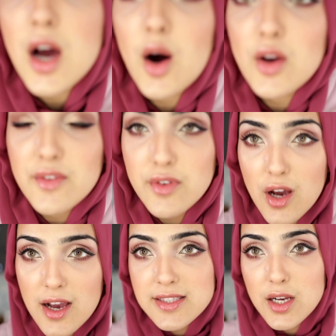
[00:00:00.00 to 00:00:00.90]
I'll give you
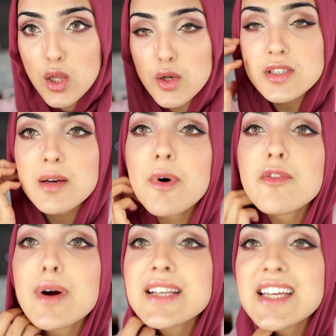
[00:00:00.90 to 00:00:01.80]
guys a close-up
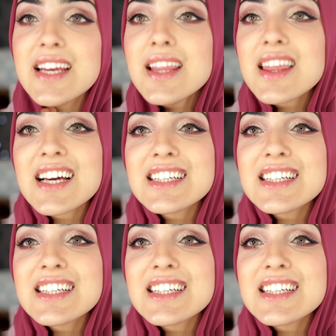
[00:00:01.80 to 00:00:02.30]
of my teeth.